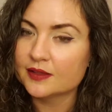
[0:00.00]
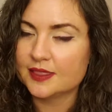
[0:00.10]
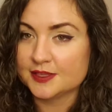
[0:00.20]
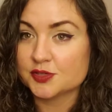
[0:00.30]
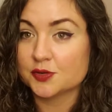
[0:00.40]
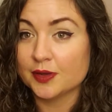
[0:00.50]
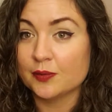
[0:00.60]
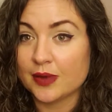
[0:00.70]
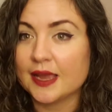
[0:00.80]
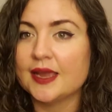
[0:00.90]
the things that are going
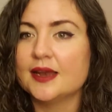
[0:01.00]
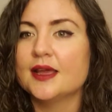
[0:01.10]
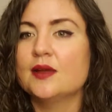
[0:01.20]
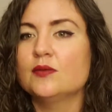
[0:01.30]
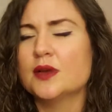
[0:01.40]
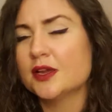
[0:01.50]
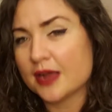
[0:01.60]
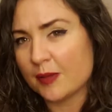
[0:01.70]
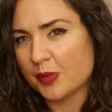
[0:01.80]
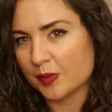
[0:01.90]
right, and what you're
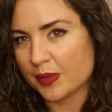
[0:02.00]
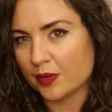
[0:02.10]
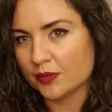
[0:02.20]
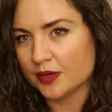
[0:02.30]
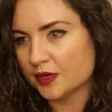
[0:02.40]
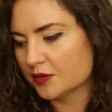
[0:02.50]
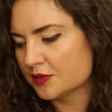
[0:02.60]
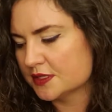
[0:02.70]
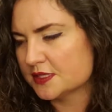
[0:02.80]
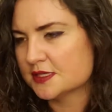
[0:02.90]
happy about.
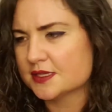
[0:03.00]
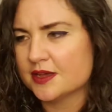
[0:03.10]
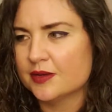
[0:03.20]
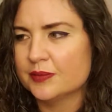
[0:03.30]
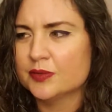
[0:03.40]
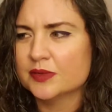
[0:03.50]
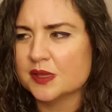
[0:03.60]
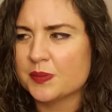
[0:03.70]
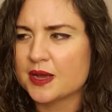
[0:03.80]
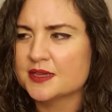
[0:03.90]
This is a really
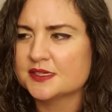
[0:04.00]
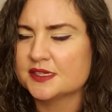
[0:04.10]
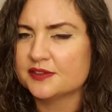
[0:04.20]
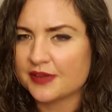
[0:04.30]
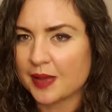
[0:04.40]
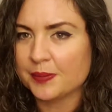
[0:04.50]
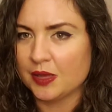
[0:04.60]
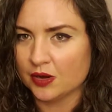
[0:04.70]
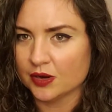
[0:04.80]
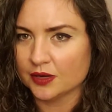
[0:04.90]
positive, happy
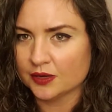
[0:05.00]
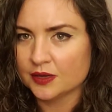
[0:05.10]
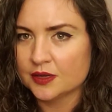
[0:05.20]
card.